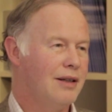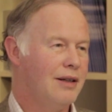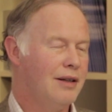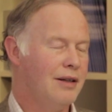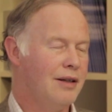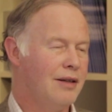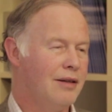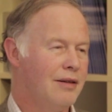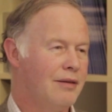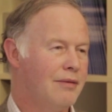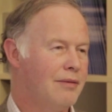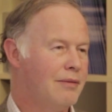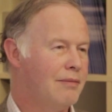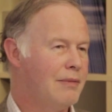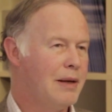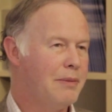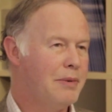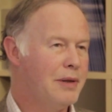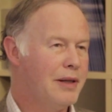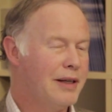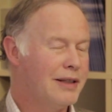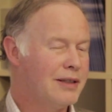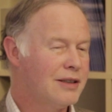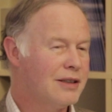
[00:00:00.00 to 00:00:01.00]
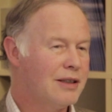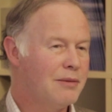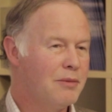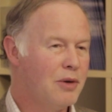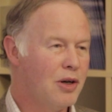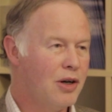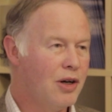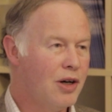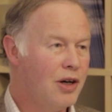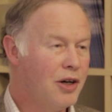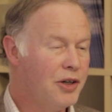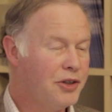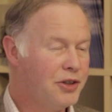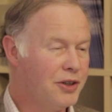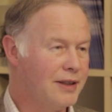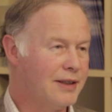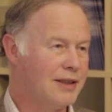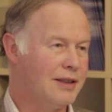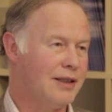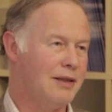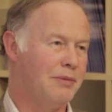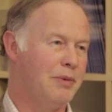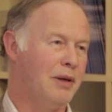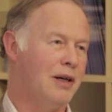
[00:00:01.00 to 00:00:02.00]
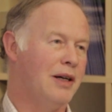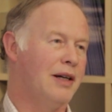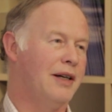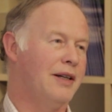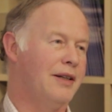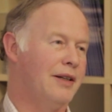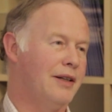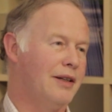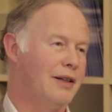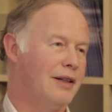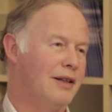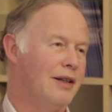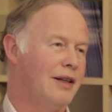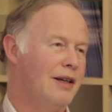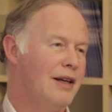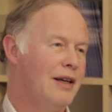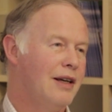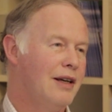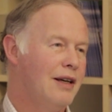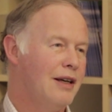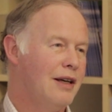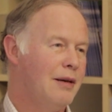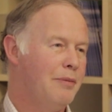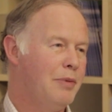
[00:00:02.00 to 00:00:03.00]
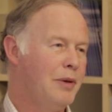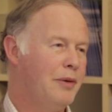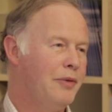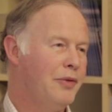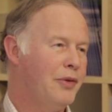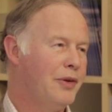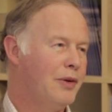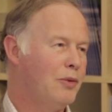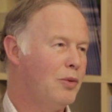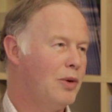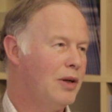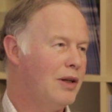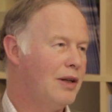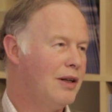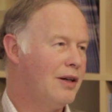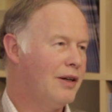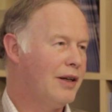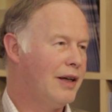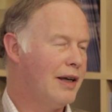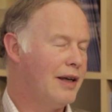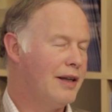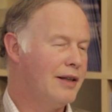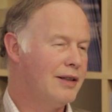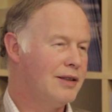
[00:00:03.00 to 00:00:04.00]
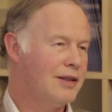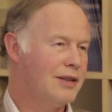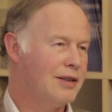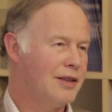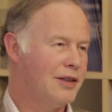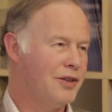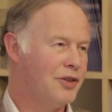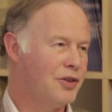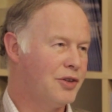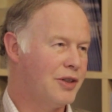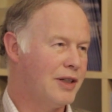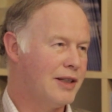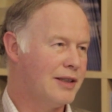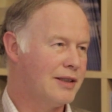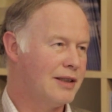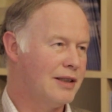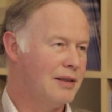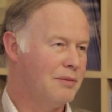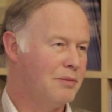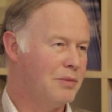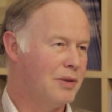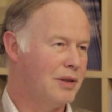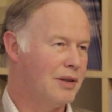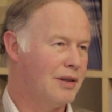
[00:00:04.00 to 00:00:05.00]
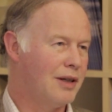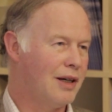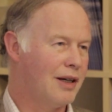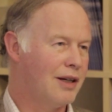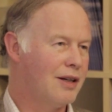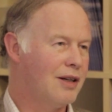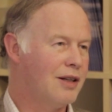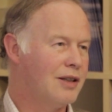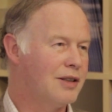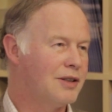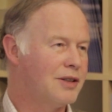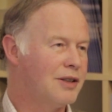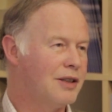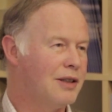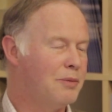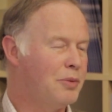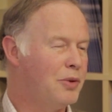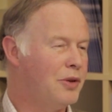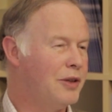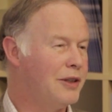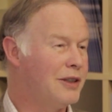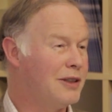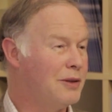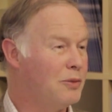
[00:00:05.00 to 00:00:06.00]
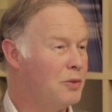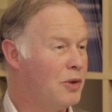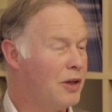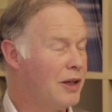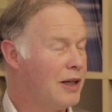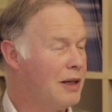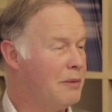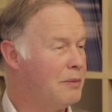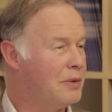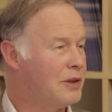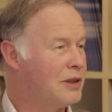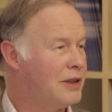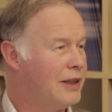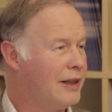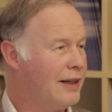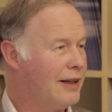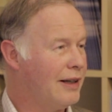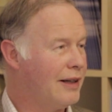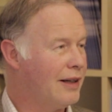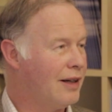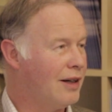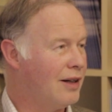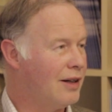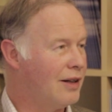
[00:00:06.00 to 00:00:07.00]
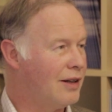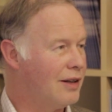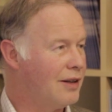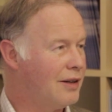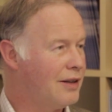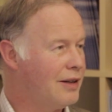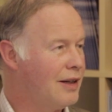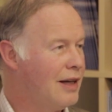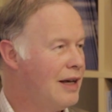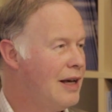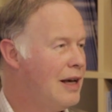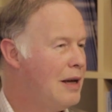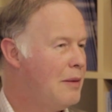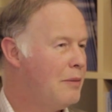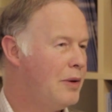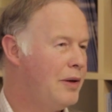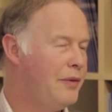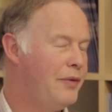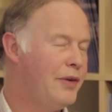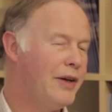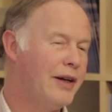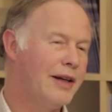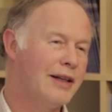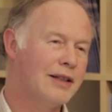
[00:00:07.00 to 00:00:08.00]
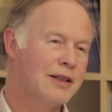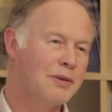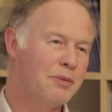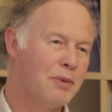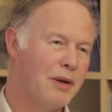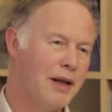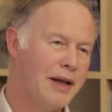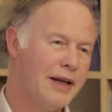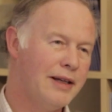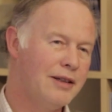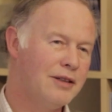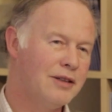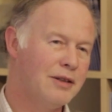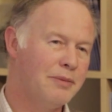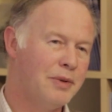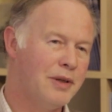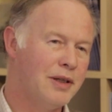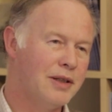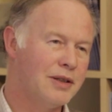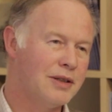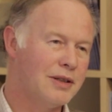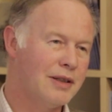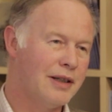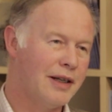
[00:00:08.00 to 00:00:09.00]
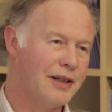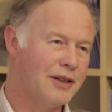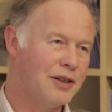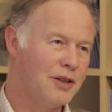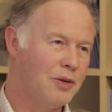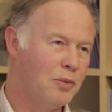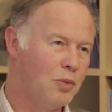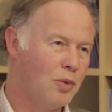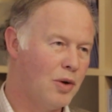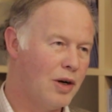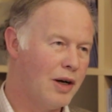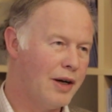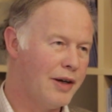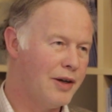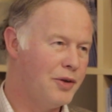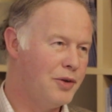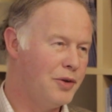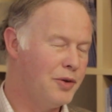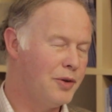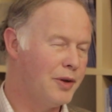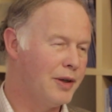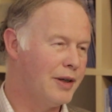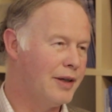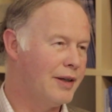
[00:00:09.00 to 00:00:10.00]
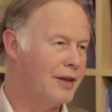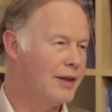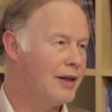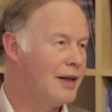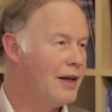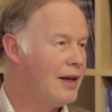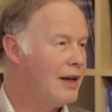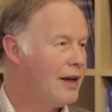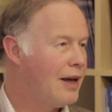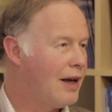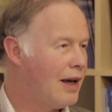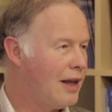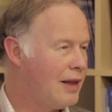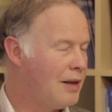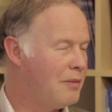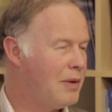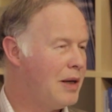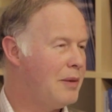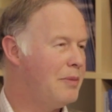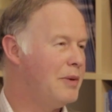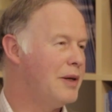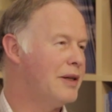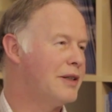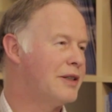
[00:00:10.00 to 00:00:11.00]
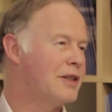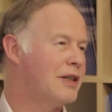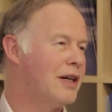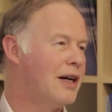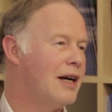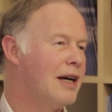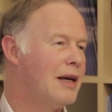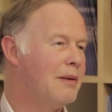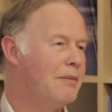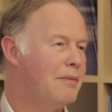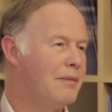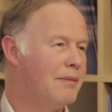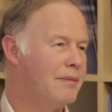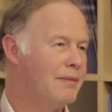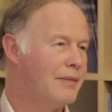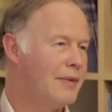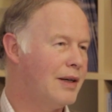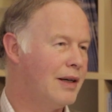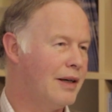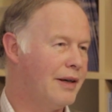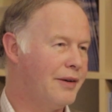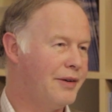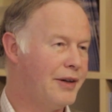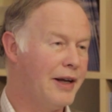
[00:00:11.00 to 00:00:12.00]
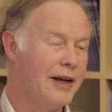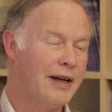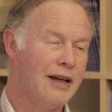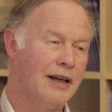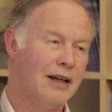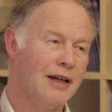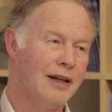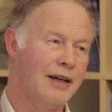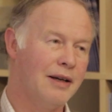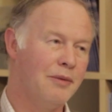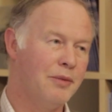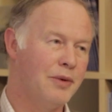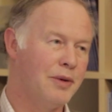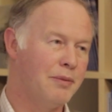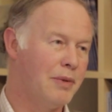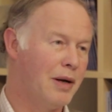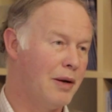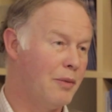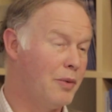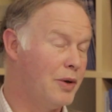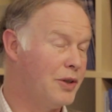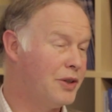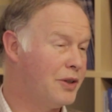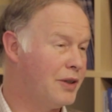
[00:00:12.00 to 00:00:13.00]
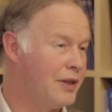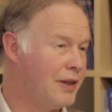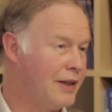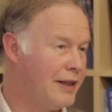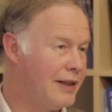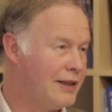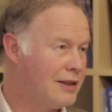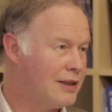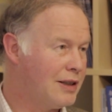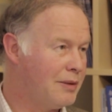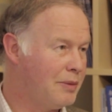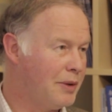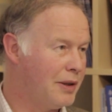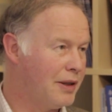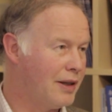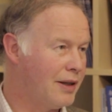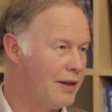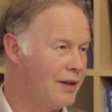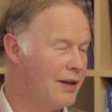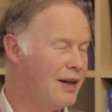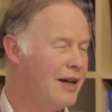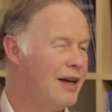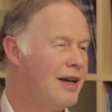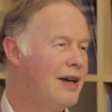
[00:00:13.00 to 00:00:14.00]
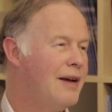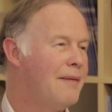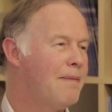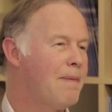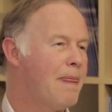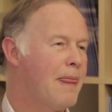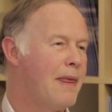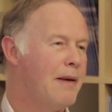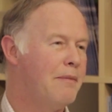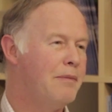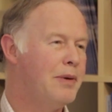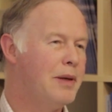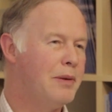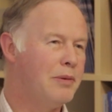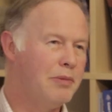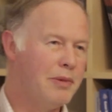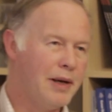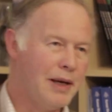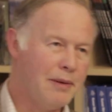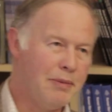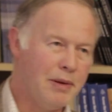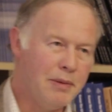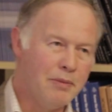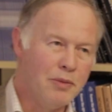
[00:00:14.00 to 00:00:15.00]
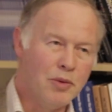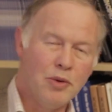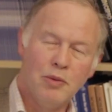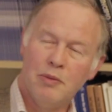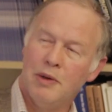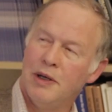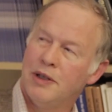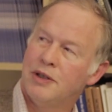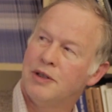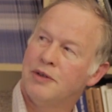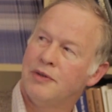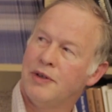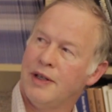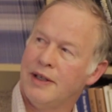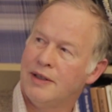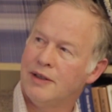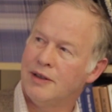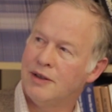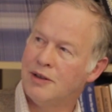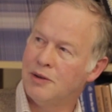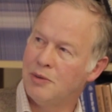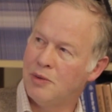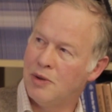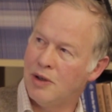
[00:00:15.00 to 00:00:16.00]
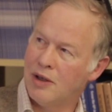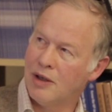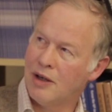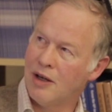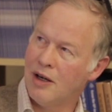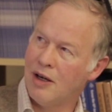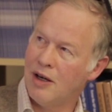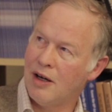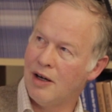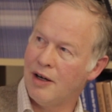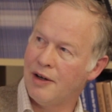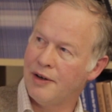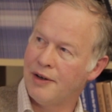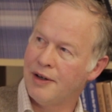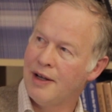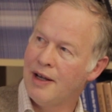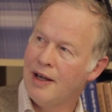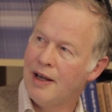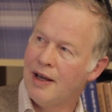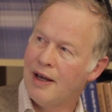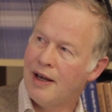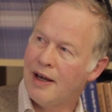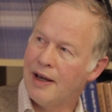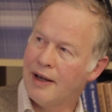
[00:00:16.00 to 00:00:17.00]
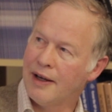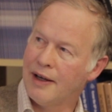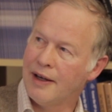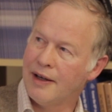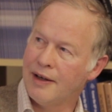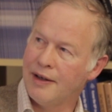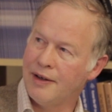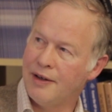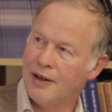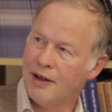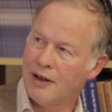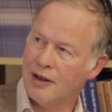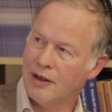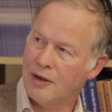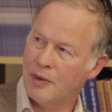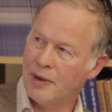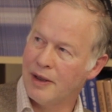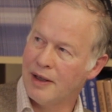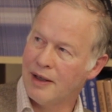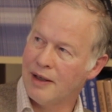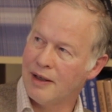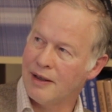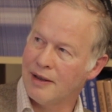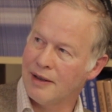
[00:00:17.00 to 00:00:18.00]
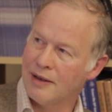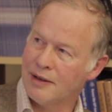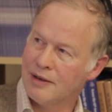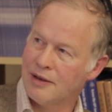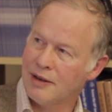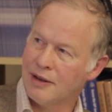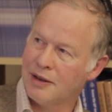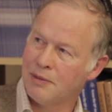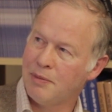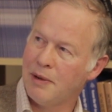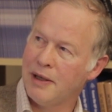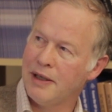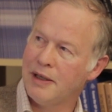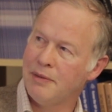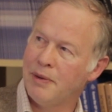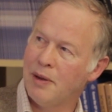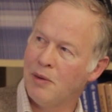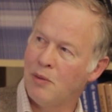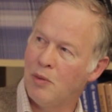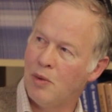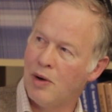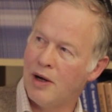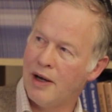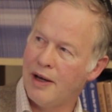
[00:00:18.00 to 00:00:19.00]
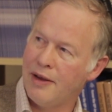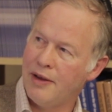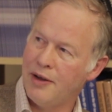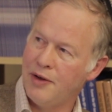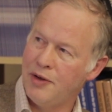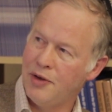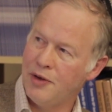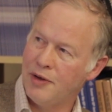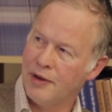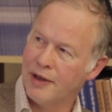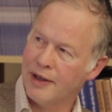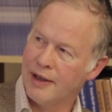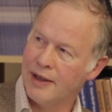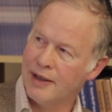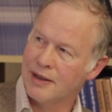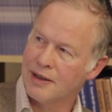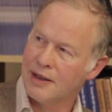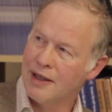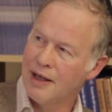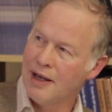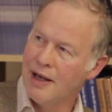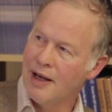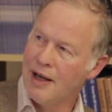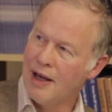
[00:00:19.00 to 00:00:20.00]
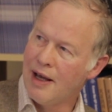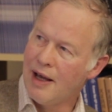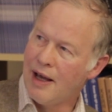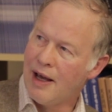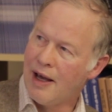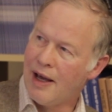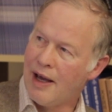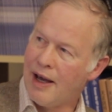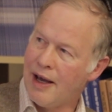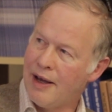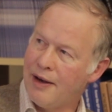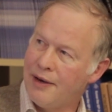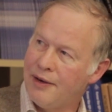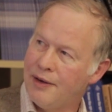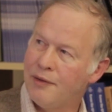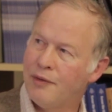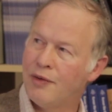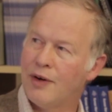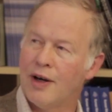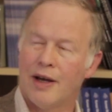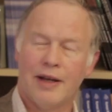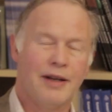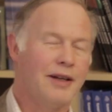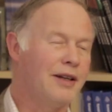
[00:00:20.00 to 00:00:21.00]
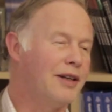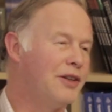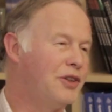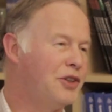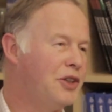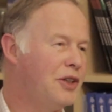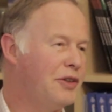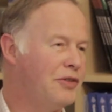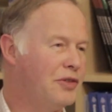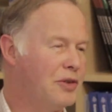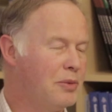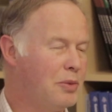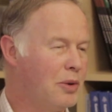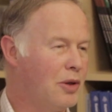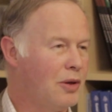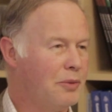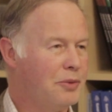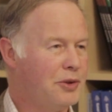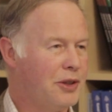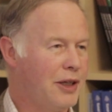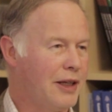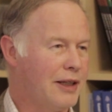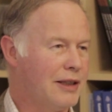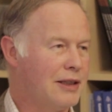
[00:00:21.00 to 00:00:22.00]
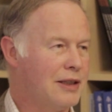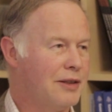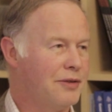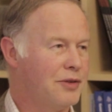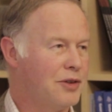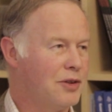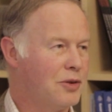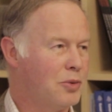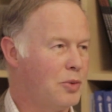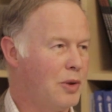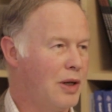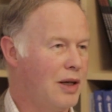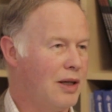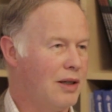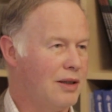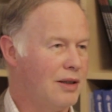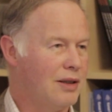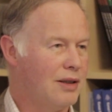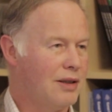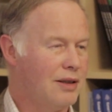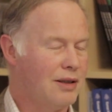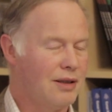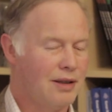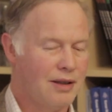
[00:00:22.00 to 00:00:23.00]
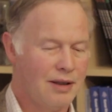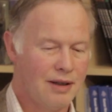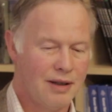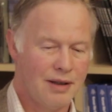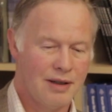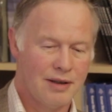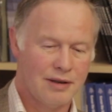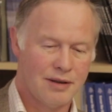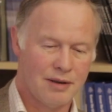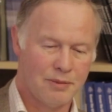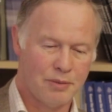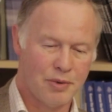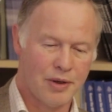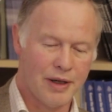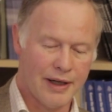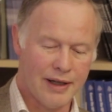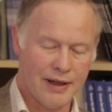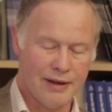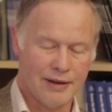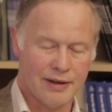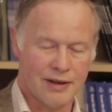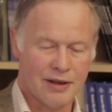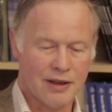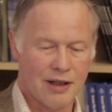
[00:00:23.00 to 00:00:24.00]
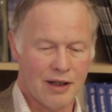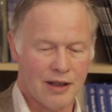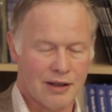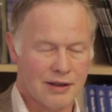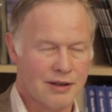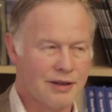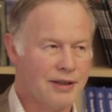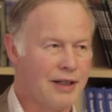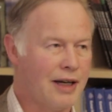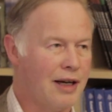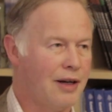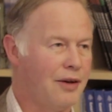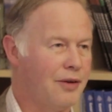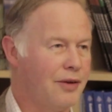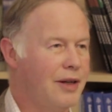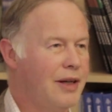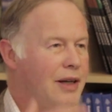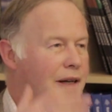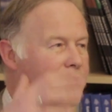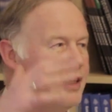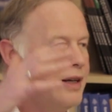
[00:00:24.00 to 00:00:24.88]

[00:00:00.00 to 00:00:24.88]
Maybe there's some urgency behind it. If people feel, well, okay, this is interesting, but I can't see the point in working particularly hard, but if you can explain to a person actually why you're doing it, and there may be a time deadline by which it needs to be done, then people may be more motivated to work hard and get it done quickly. So explain to people why they're doing it and defining achievable objectives as well. So breaking the task down.